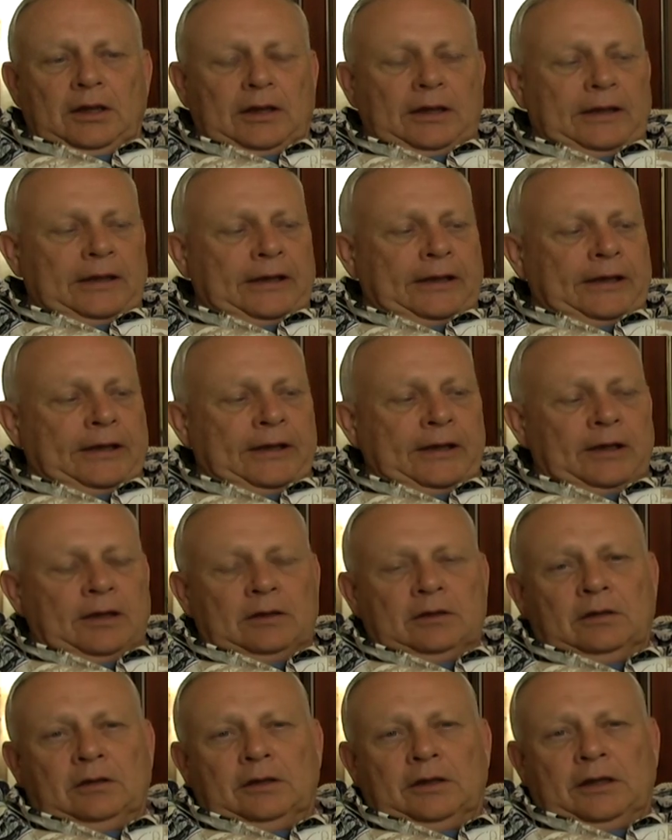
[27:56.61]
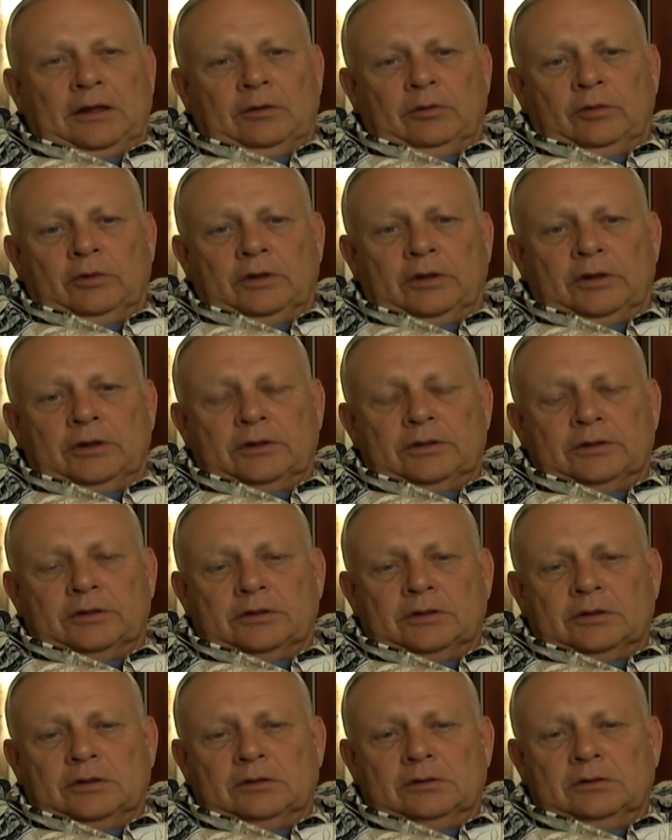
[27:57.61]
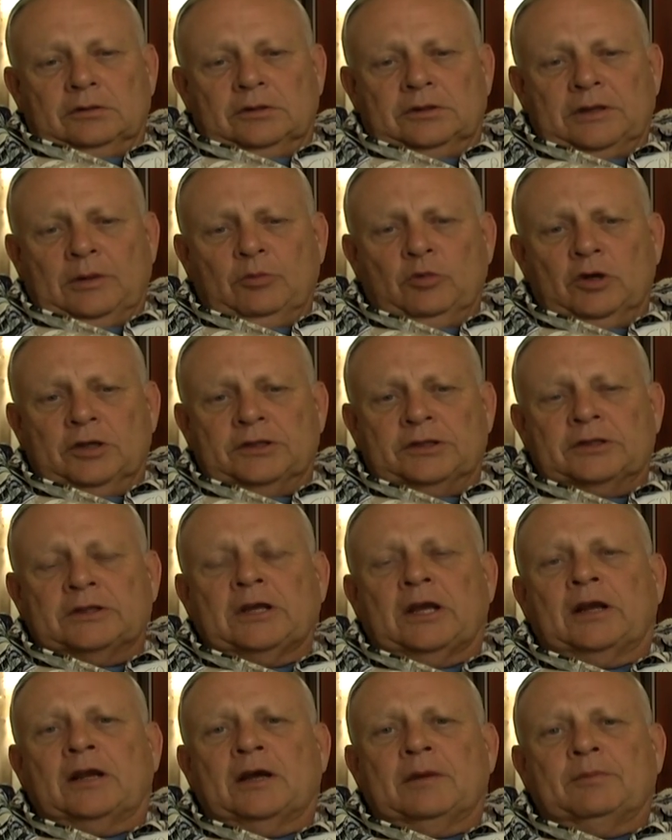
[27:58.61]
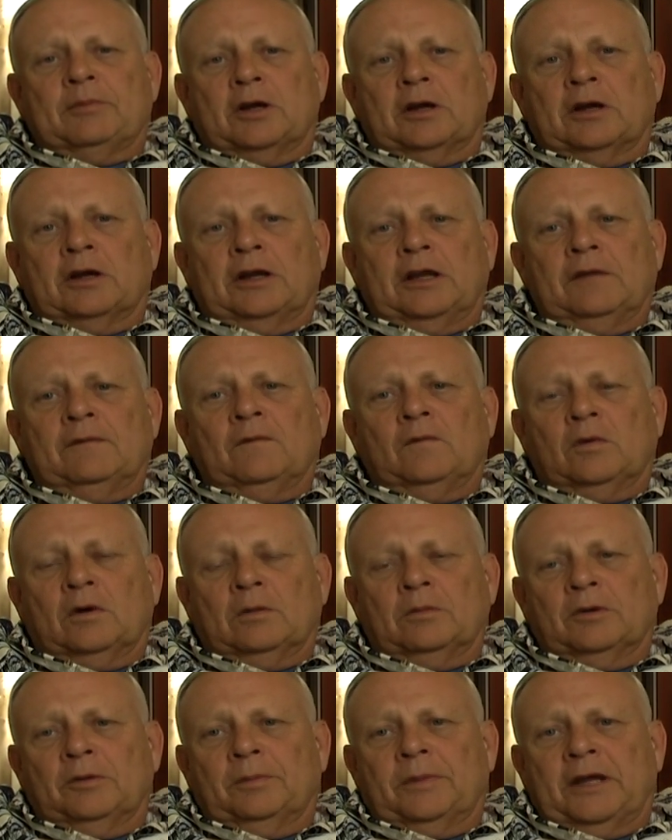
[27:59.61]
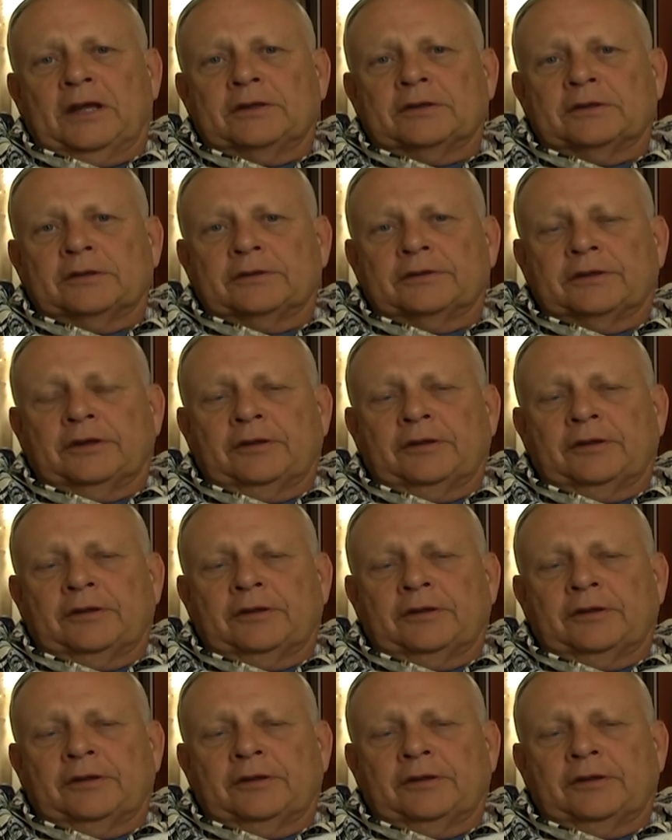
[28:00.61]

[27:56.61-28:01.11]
And it was somewhat set up on an informal basis.